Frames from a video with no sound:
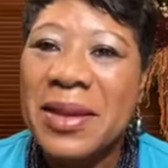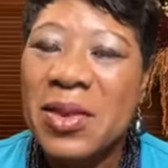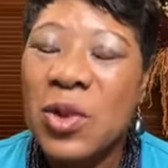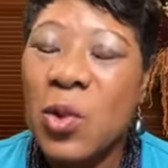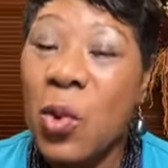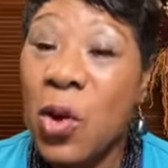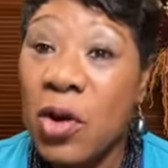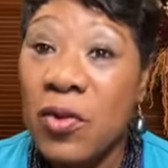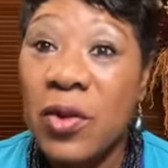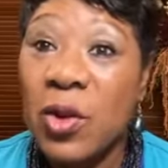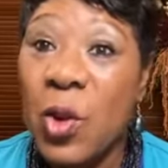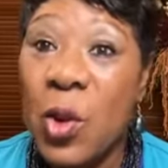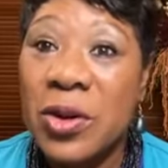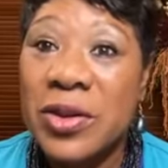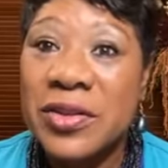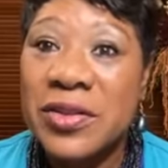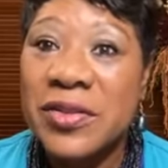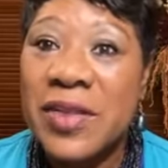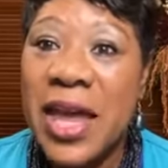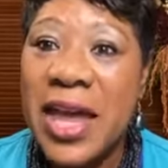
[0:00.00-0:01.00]
The word of the
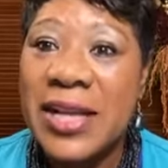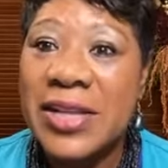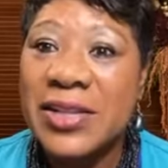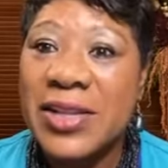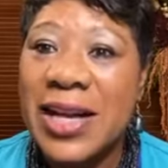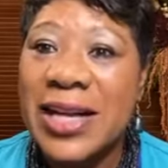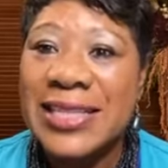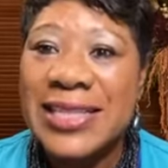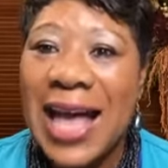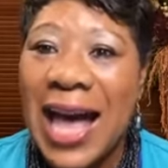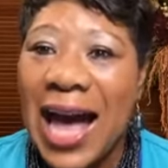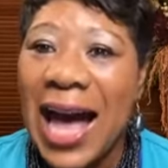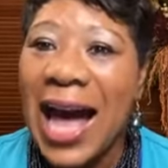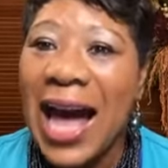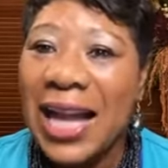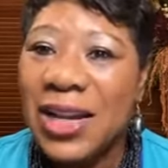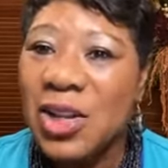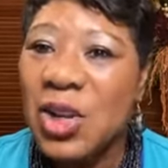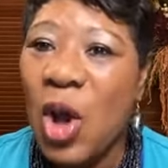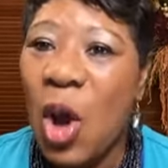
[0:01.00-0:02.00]
Lord is saying to us,
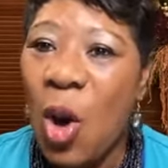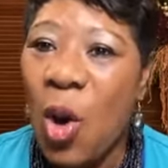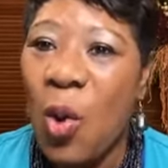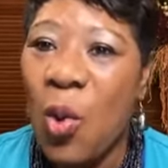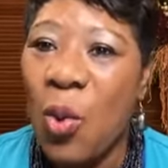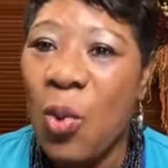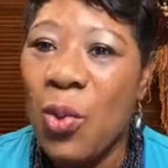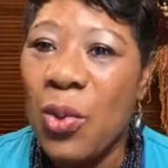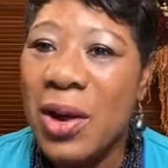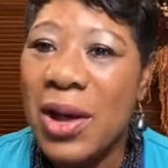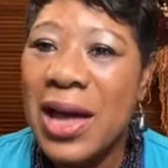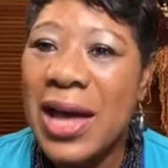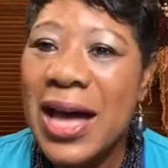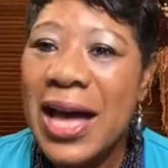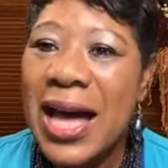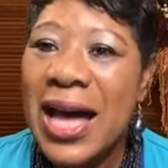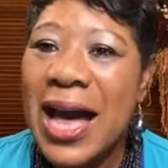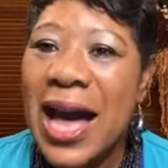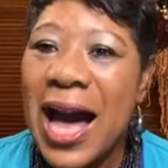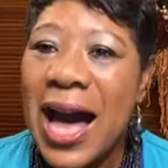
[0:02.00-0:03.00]
I know
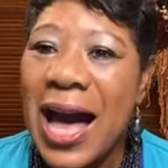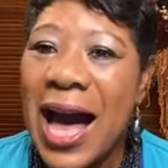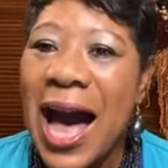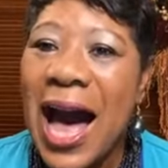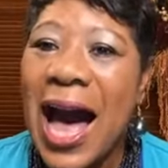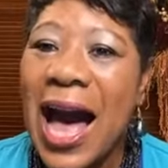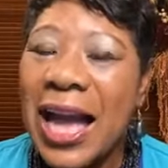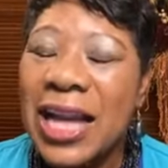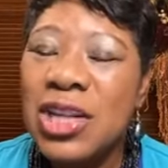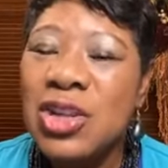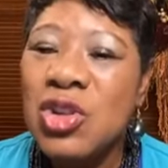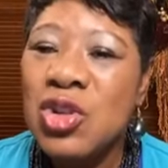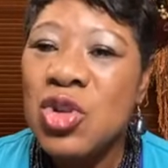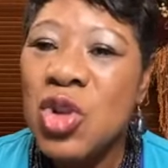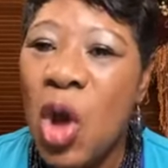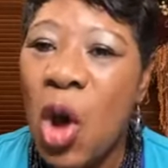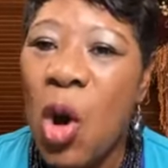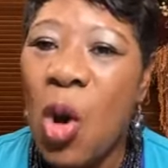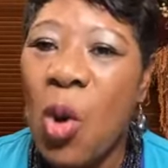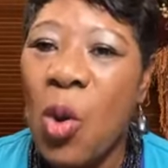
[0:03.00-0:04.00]
I
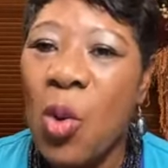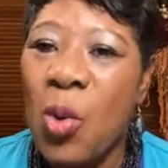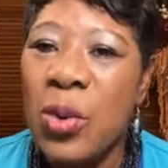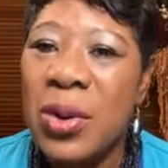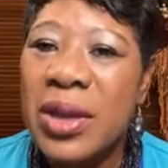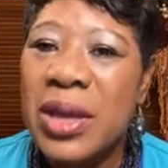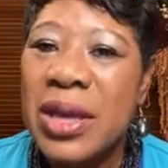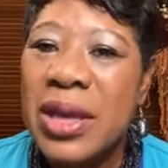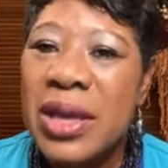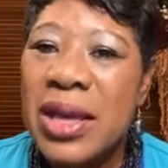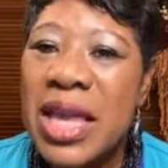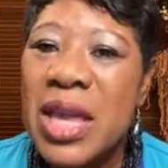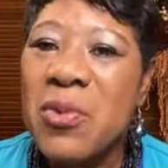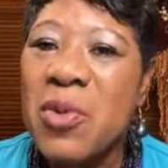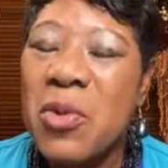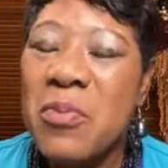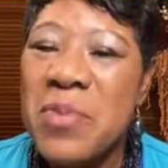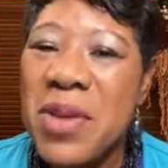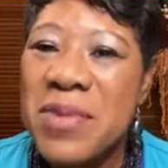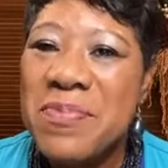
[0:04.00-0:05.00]
know it
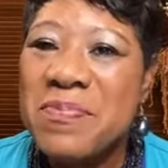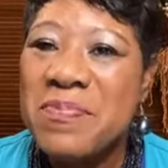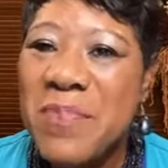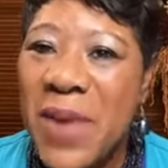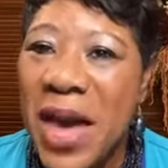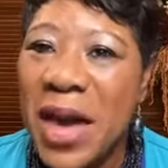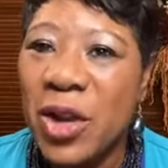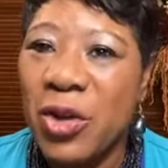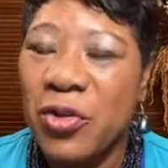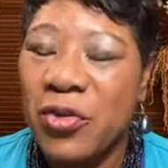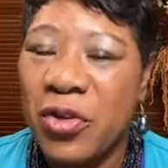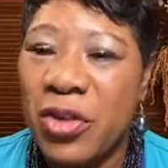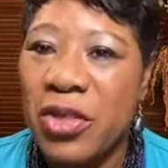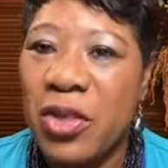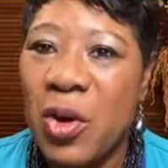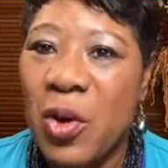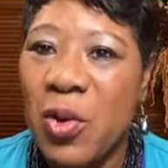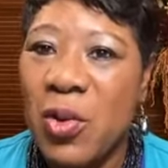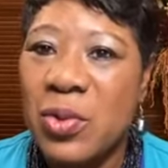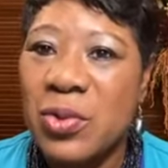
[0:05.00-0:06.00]
will be better for
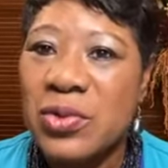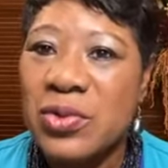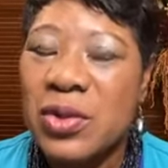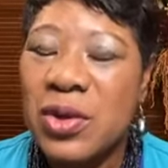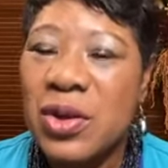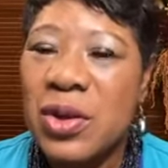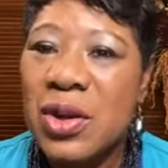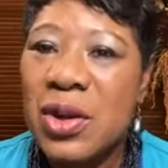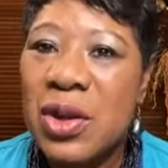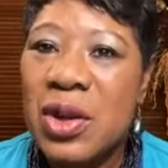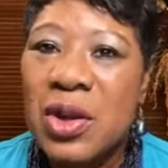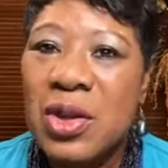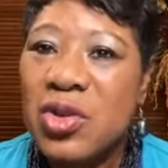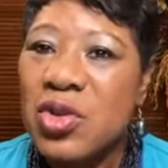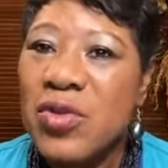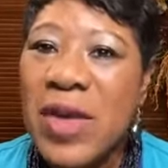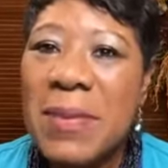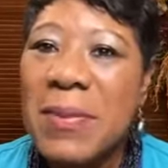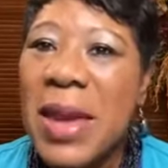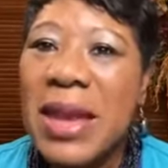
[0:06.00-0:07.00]
those.
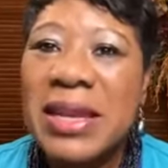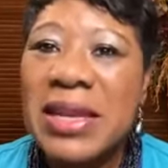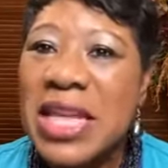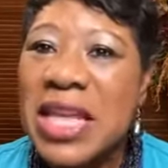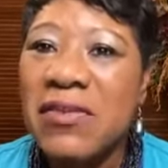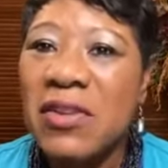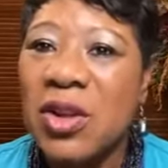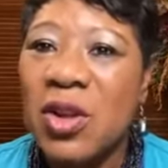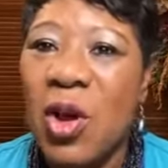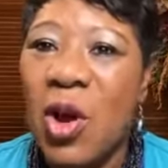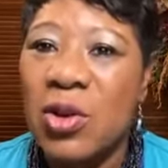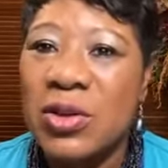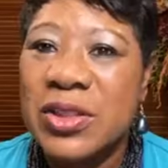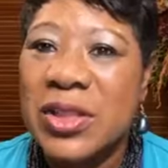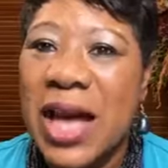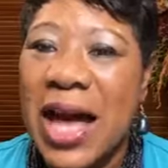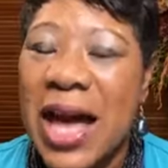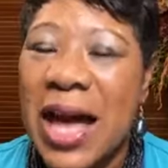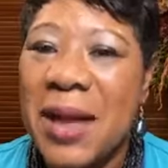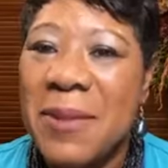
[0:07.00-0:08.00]
They may live a long
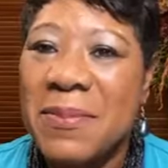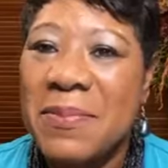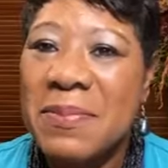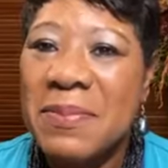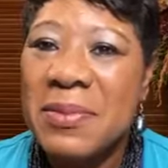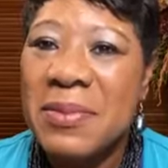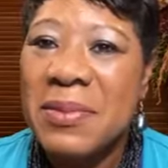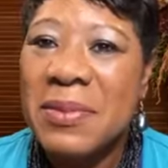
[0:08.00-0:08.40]
time.